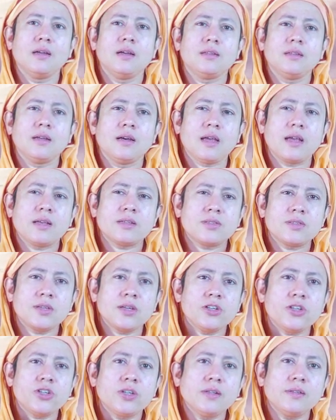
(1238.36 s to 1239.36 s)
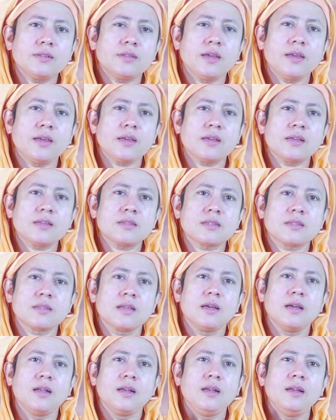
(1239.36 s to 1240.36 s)
The essential thing is
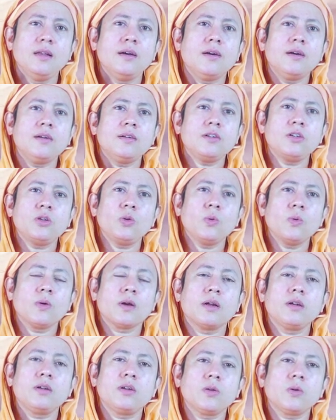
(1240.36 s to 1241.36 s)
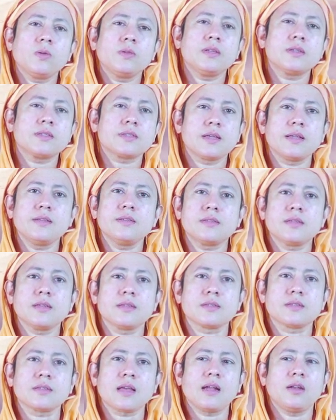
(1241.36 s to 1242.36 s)
learn to control the
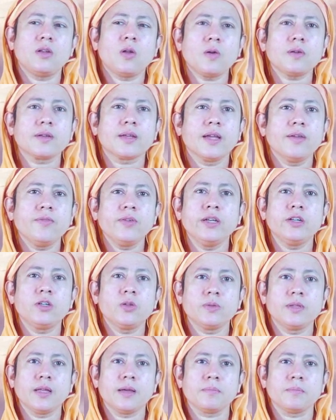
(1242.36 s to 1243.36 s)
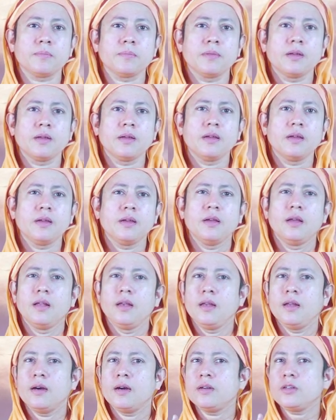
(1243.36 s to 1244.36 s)
senses and not give in to them.
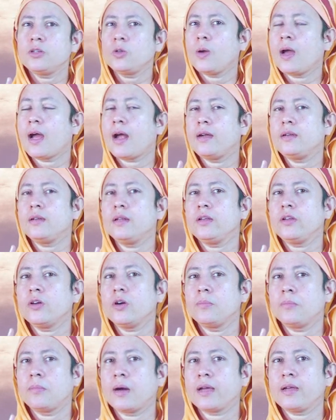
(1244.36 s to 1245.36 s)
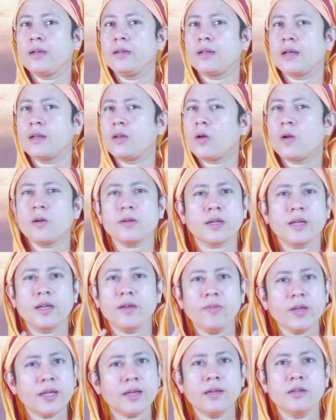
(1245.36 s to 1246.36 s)
Learn to handle your mind and not
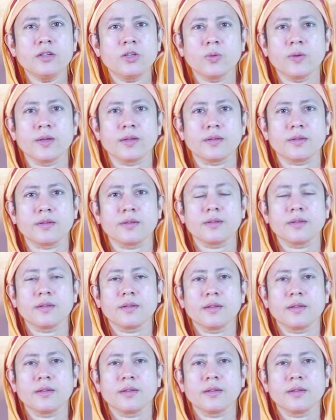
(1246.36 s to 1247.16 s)
giving into it.